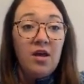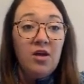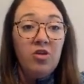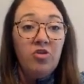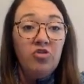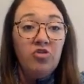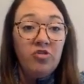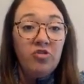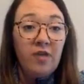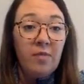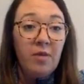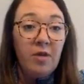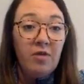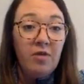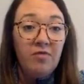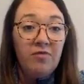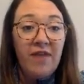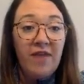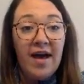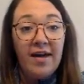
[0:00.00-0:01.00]
you'll just come here
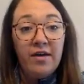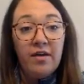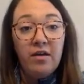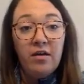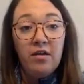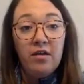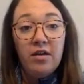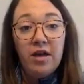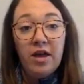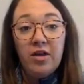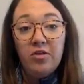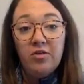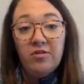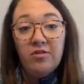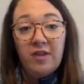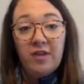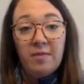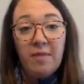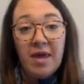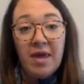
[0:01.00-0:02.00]
to File and you'll
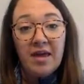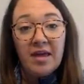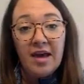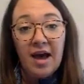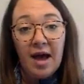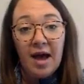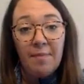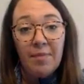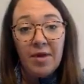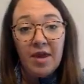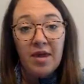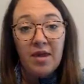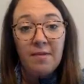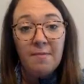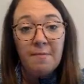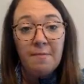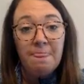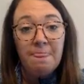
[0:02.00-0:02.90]
say make a copy.